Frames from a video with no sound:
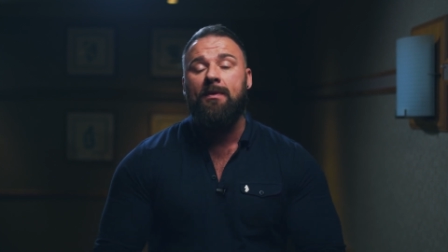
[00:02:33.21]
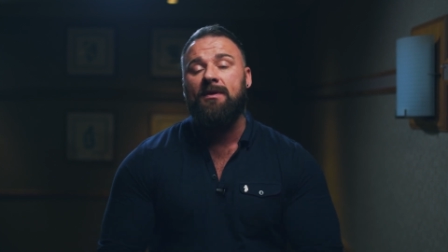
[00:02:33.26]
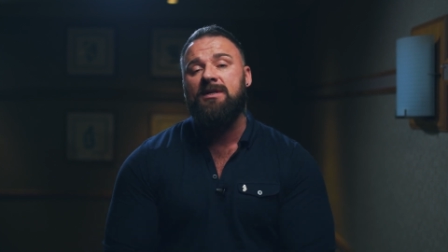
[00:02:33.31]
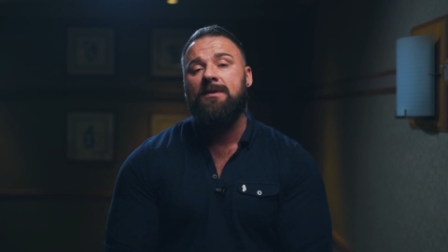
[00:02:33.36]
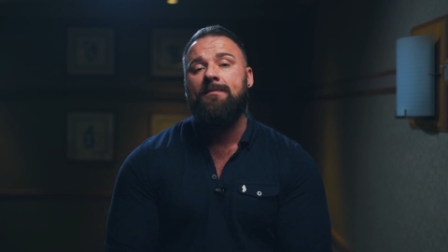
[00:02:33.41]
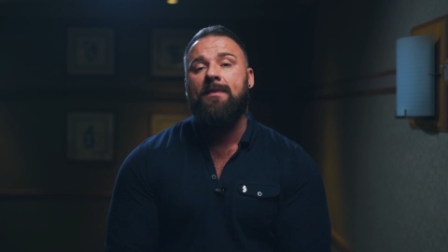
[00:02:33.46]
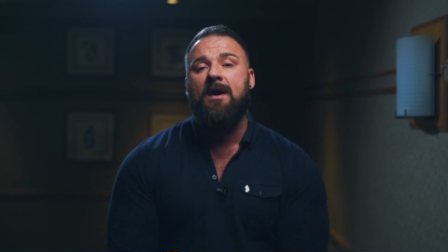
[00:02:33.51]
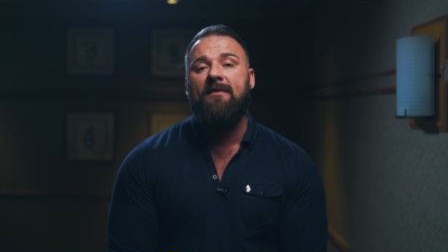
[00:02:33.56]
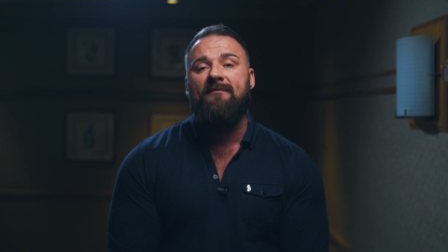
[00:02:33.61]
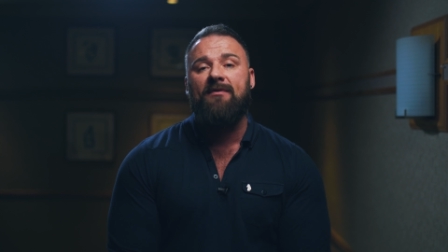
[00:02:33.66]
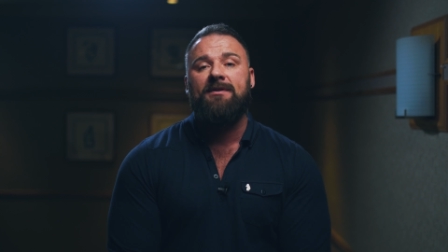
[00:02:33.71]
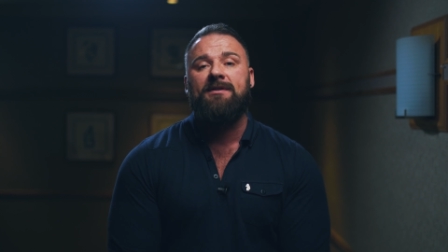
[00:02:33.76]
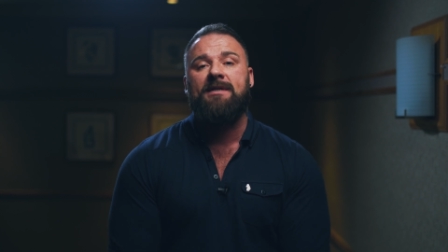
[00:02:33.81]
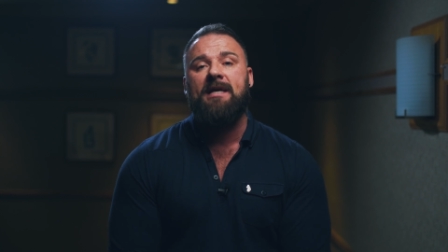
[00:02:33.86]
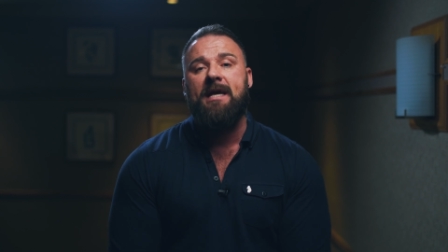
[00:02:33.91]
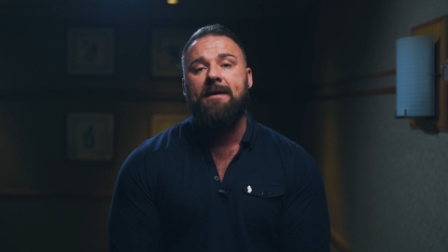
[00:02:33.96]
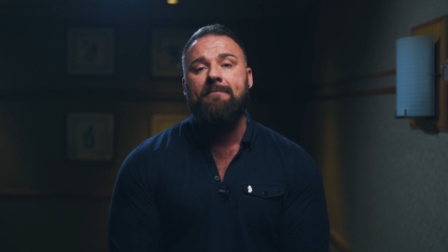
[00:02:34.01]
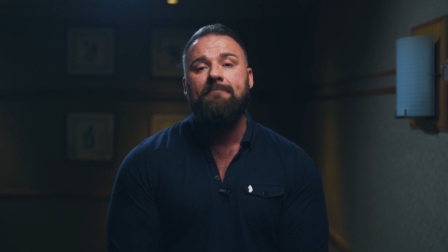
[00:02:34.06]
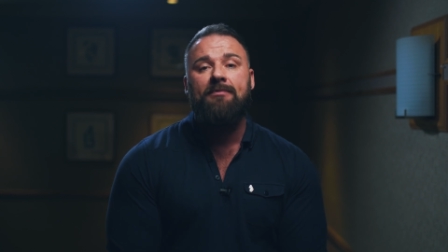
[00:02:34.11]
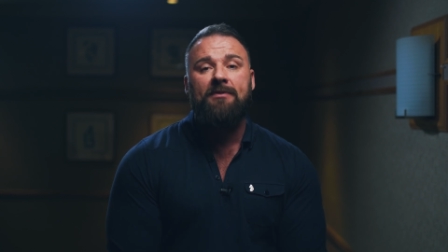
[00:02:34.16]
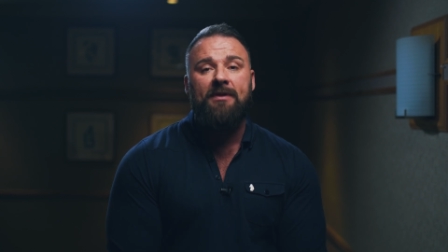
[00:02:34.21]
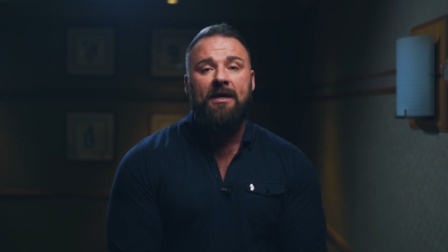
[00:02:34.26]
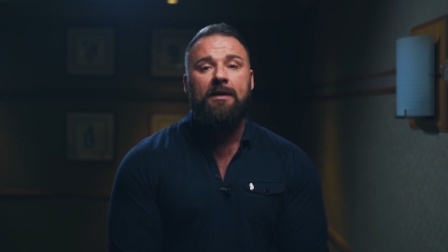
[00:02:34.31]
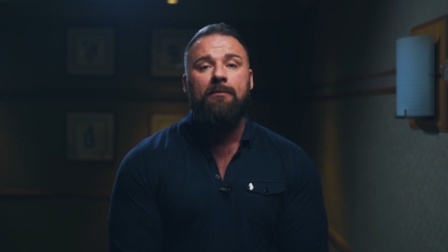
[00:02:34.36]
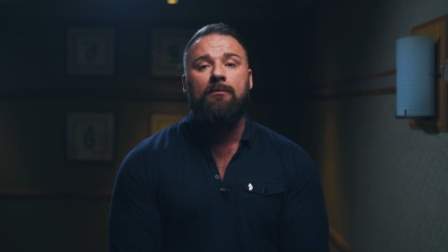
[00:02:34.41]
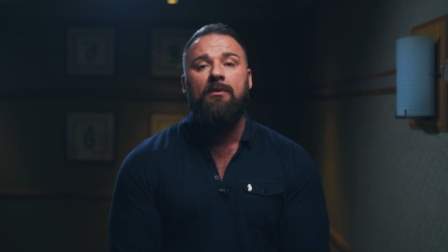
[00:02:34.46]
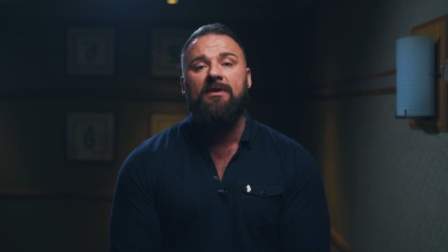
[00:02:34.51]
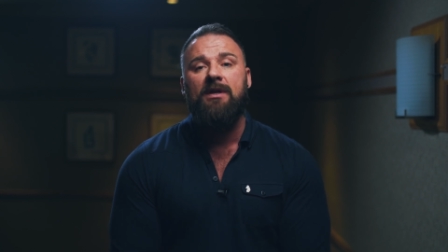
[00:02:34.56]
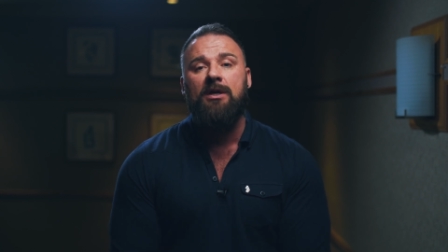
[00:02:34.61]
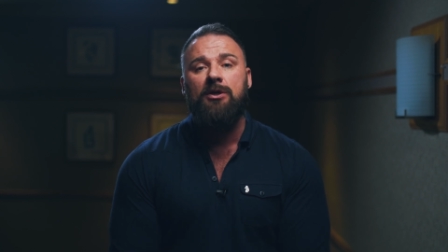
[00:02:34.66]
It's a bit of a team
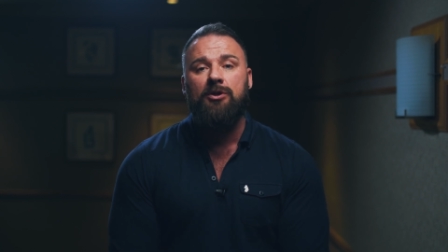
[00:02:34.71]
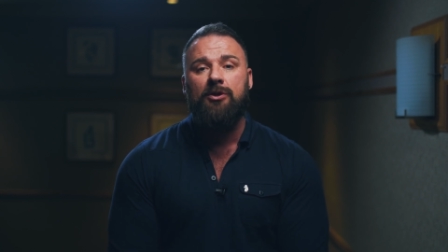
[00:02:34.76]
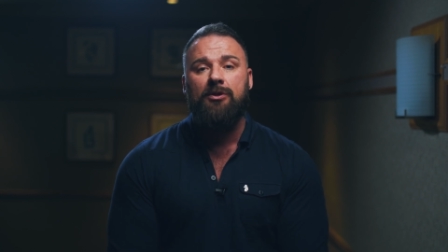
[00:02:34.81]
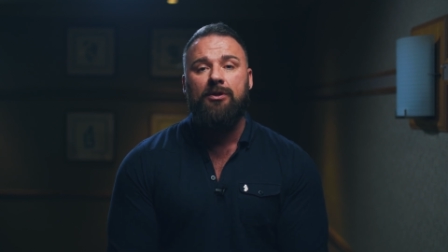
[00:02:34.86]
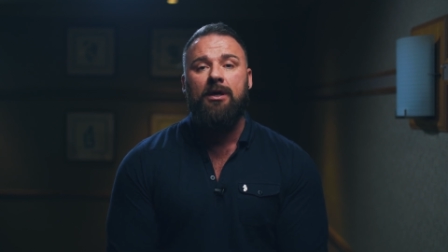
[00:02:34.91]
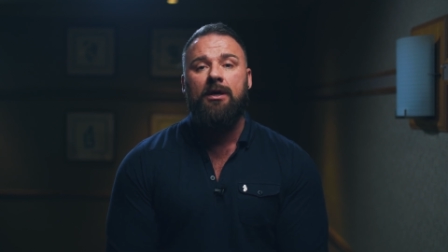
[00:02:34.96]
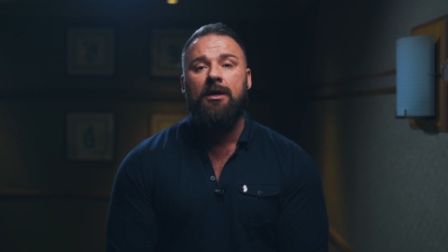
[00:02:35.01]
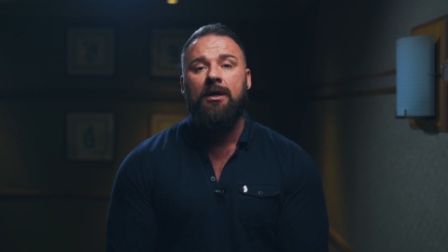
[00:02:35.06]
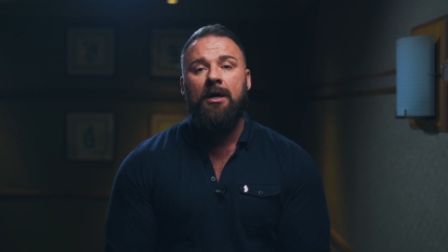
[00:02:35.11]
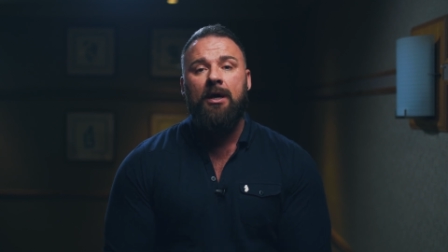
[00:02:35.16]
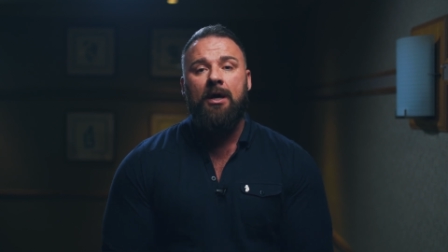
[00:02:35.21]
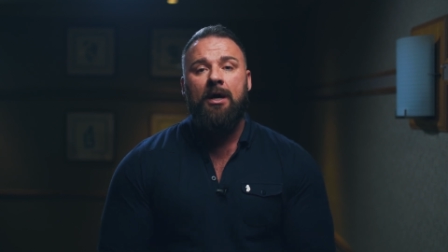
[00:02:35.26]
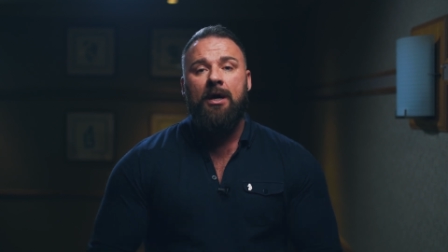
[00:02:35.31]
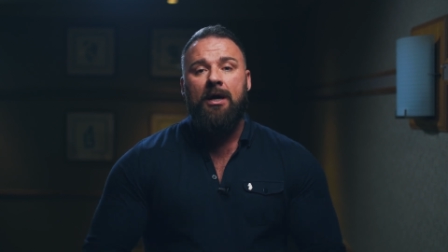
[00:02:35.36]
thing with each other.